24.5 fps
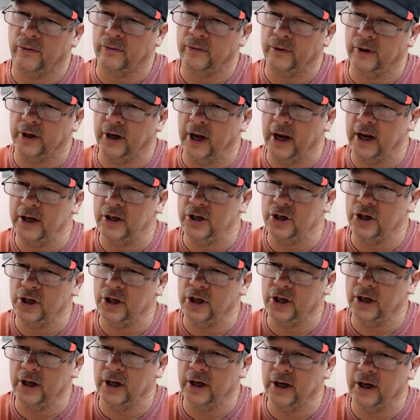The
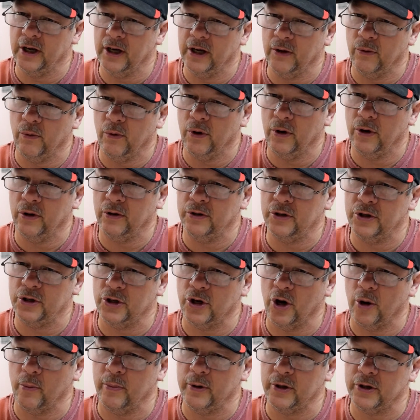Daichi World's
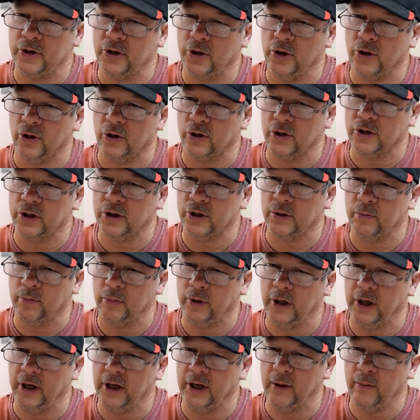Sharpest Hooks,
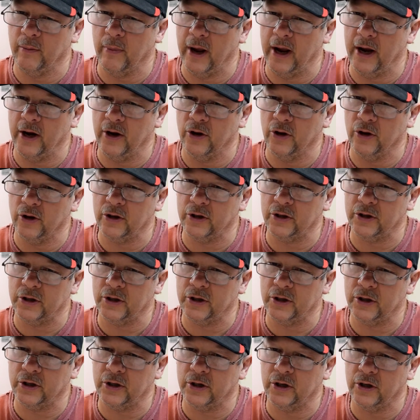bleeding bait
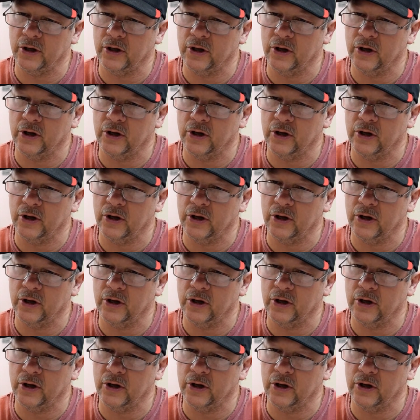hooks,